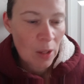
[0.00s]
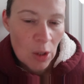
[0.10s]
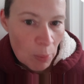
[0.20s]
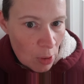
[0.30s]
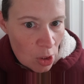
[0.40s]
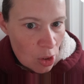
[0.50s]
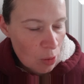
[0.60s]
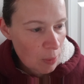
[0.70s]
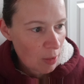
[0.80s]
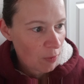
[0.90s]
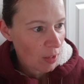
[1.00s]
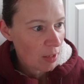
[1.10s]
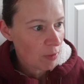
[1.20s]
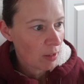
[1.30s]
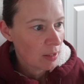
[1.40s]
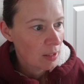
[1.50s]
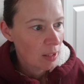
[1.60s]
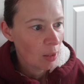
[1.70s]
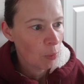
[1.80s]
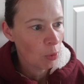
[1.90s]
You must do me a favour,
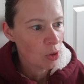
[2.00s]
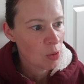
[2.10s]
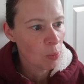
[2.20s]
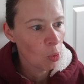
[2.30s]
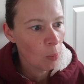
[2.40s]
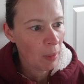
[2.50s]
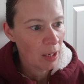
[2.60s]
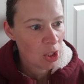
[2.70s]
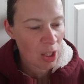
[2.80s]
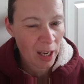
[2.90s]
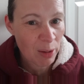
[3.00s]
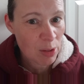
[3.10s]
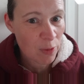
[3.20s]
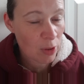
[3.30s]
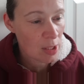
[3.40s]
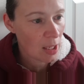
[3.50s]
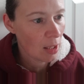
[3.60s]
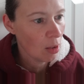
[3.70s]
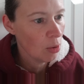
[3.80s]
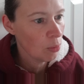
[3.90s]
and once more manage the house for a day
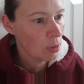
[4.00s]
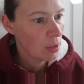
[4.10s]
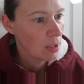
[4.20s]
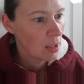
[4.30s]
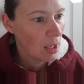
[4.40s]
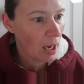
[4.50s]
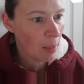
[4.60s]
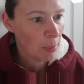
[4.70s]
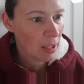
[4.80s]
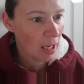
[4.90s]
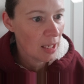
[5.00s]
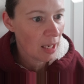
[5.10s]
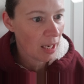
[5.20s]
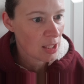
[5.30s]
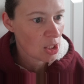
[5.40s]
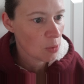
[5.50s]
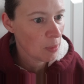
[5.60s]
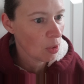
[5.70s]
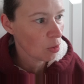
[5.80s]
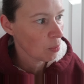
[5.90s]
alone. I am again asked to be
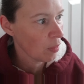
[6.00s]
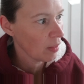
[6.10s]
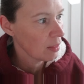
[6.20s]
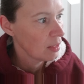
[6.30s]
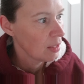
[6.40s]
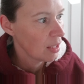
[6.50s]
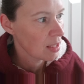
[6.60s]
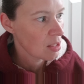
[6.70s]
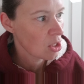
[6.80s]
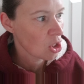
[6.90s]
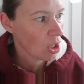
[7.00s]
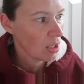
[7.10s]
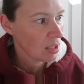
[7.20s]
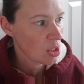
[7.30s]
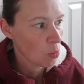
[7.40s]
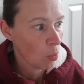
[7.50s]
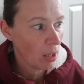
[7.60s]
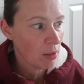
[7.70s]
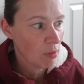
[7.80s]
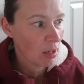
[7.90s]
godmother, and as the child has a
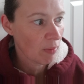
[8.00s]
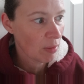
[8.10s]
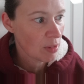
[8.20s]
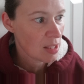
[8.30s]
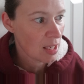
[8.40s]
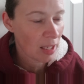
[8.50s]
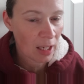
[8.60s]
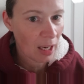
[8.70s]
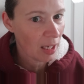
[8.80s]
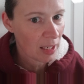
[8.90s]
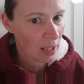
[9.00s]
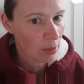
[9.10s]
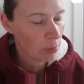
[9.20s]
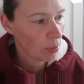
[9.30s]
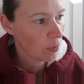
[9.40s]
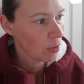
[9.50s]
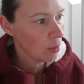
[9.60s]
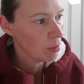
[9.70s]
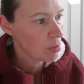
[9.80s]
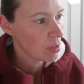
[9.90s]
white ring around its neck, I cannot
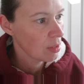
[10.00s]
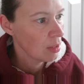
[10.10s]
refuse.